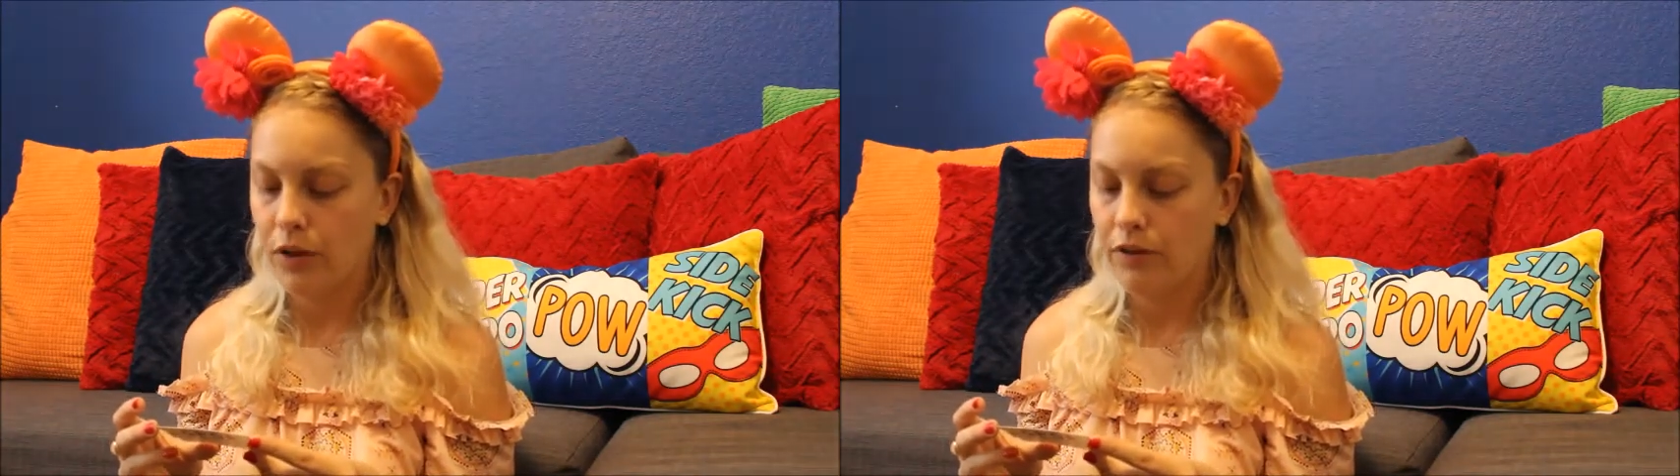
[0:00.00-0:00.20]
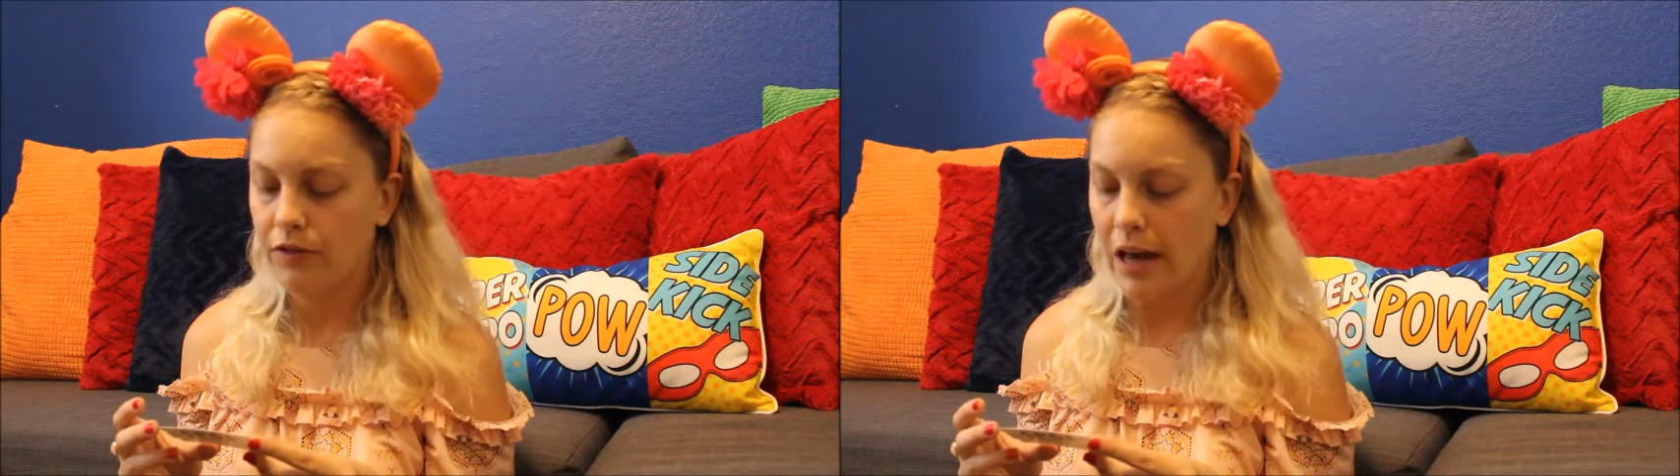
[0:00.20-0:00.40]

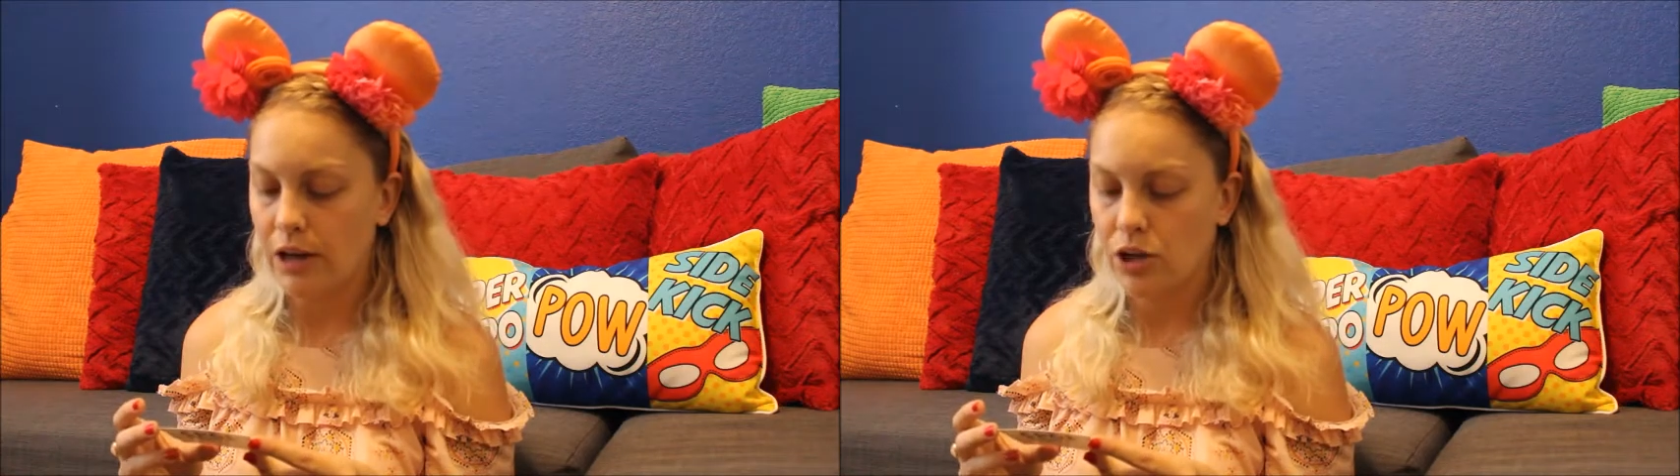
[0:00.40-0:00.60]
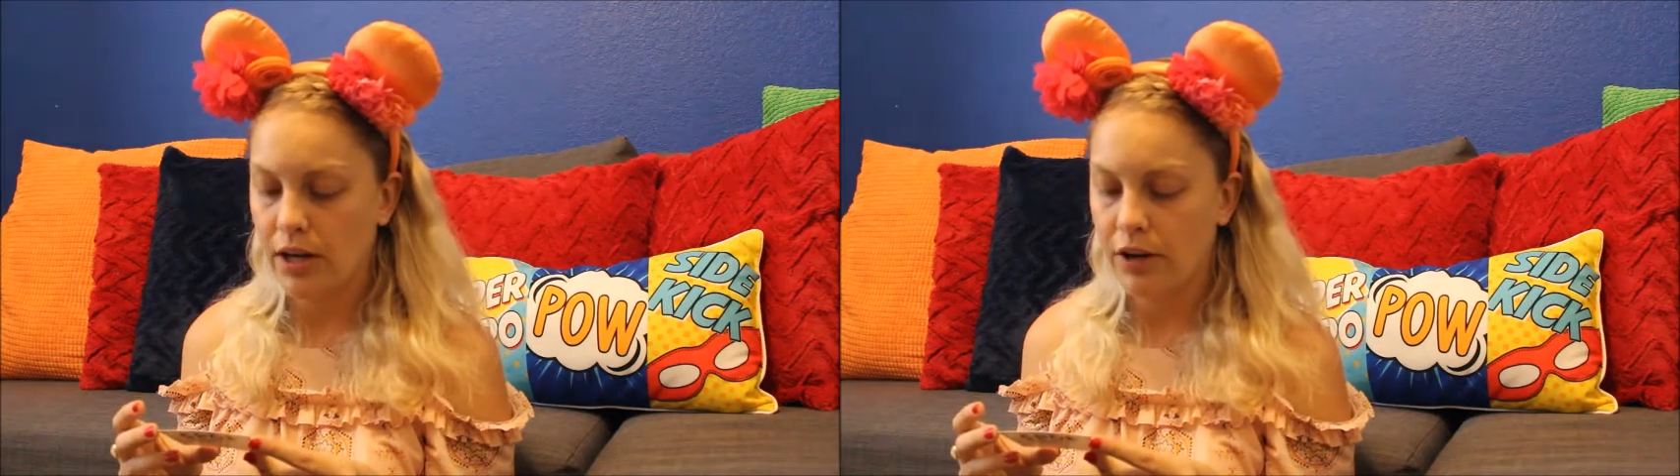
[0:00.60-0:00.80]
the
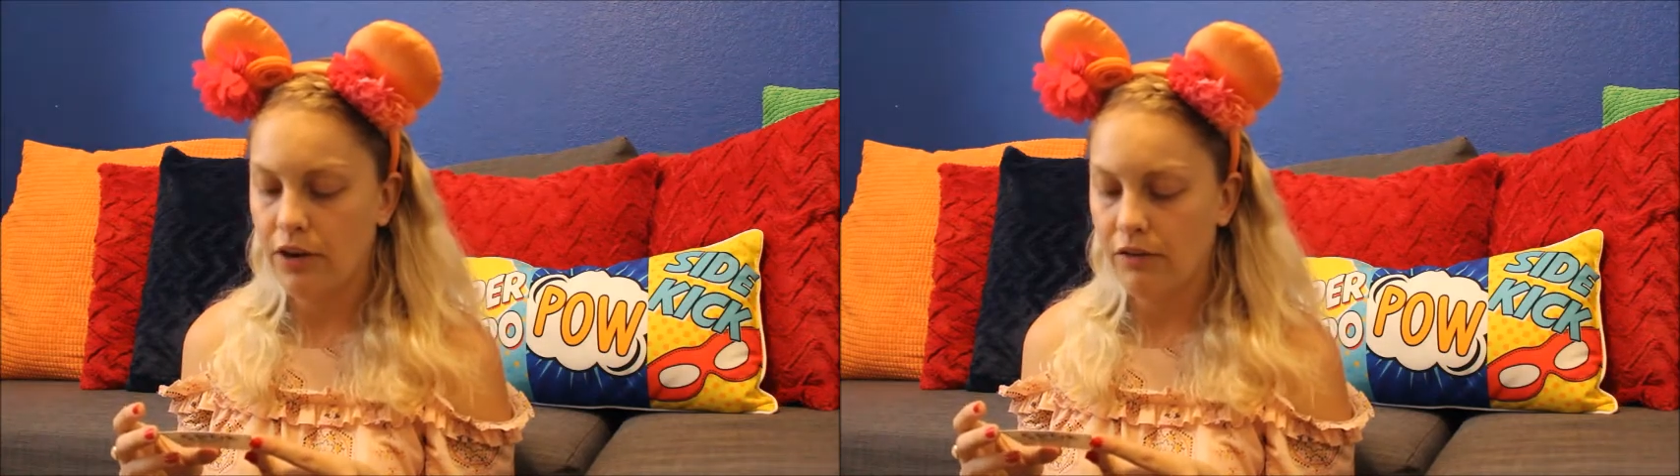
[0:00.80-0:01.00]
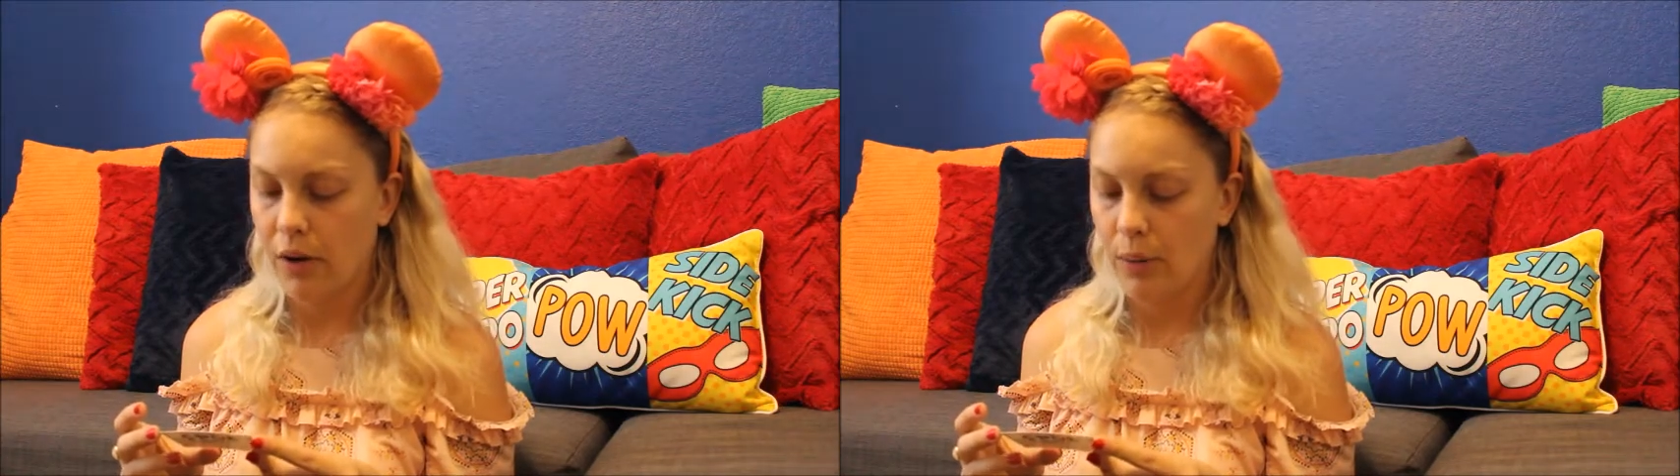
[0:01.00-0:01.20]
flashlight on
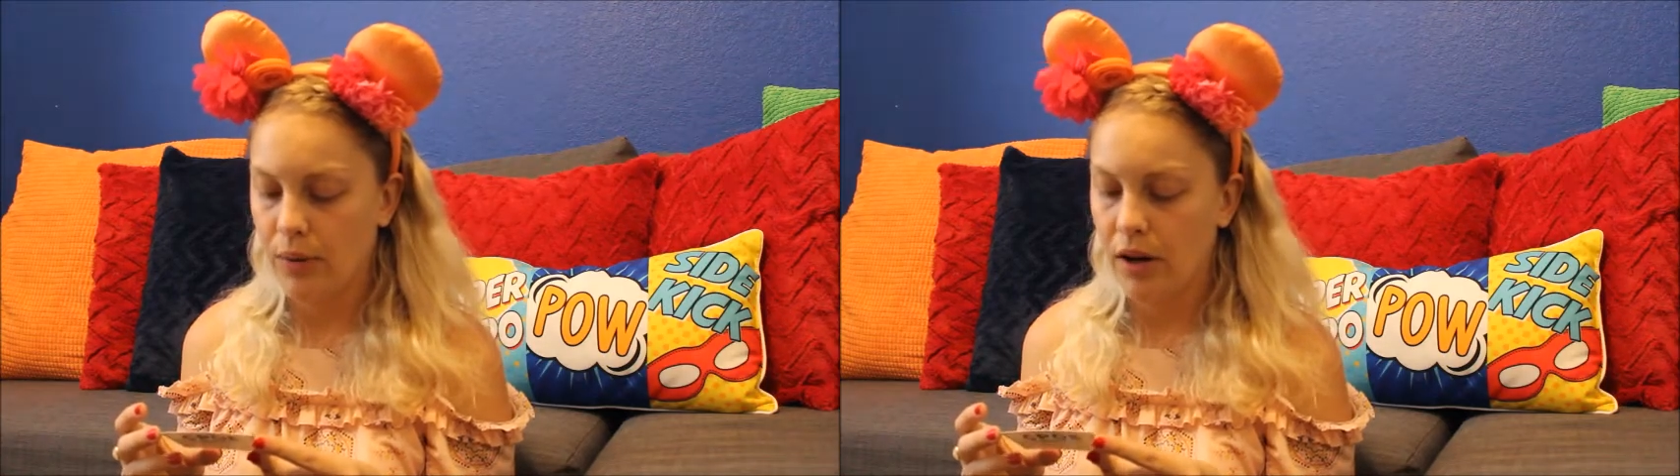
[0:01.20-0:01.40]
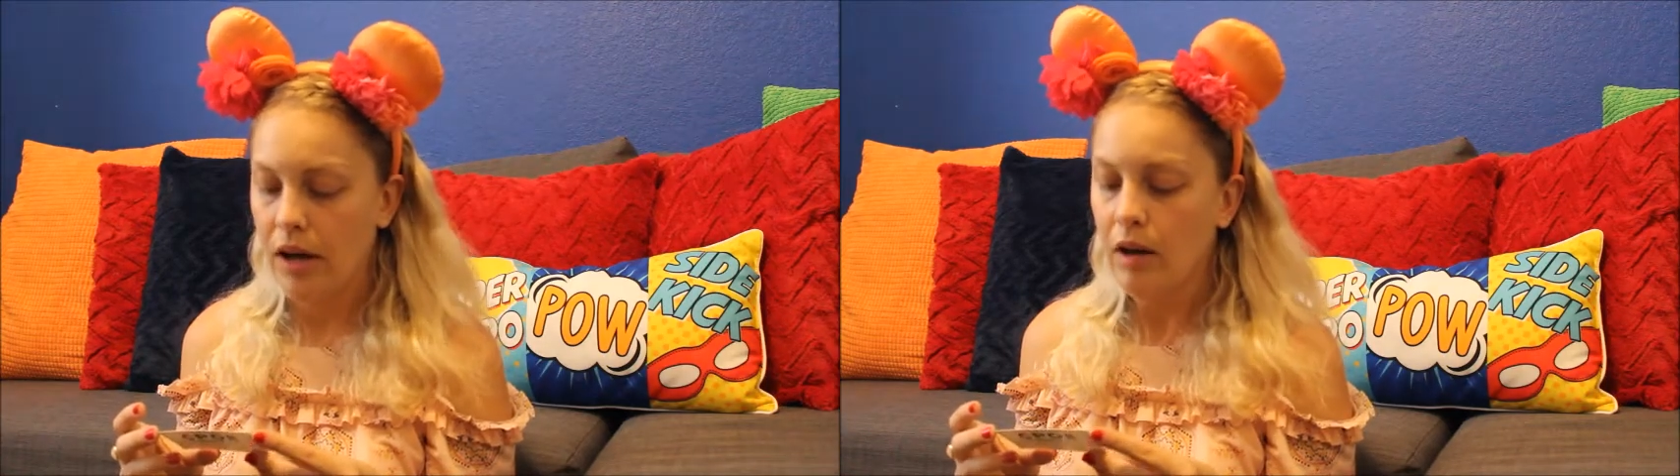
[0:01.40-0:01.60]
your phone